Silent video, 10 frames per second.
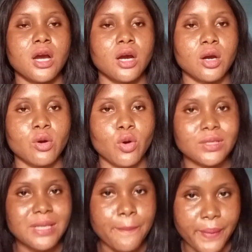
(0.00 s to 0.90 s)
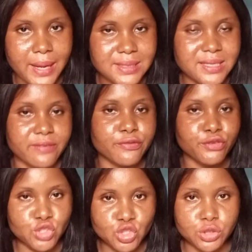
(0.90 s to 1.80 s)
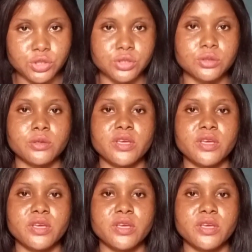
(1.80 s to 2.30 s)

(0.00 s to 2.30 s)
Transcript: other brands have featured you,